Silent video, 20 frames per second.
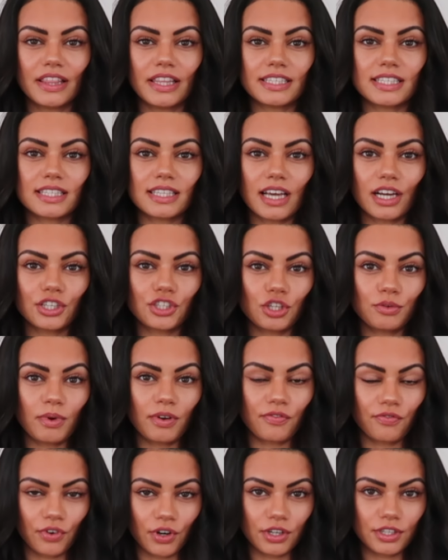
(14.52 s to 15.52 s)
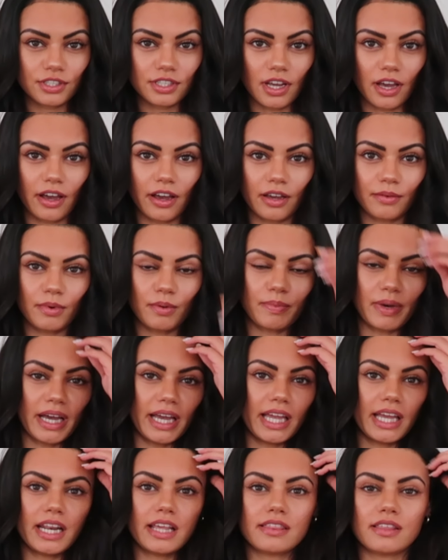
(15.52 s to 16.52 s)
This is actually my first time
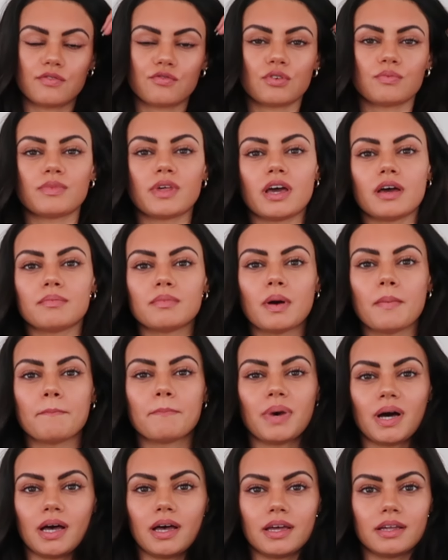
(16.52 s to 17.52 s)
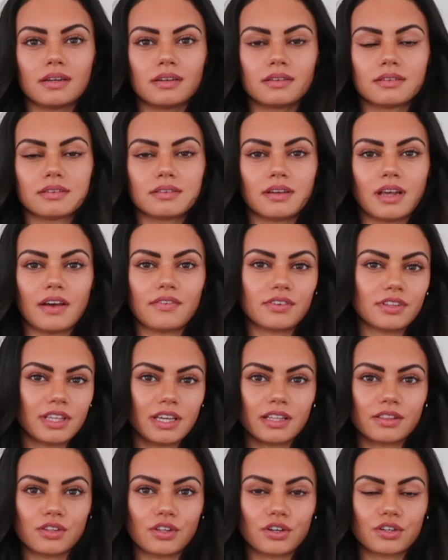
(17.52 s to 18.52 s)
buying anything from them, but
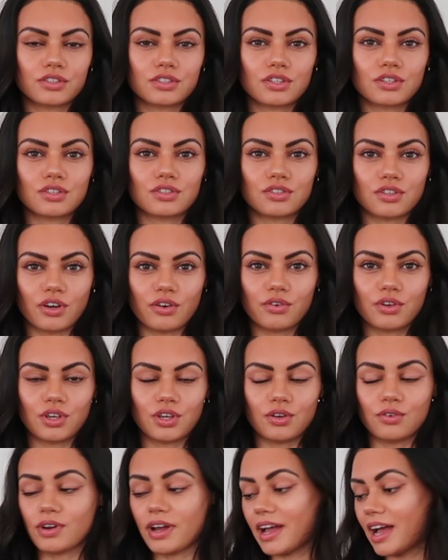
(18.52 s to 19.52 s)
Everything looks so cute.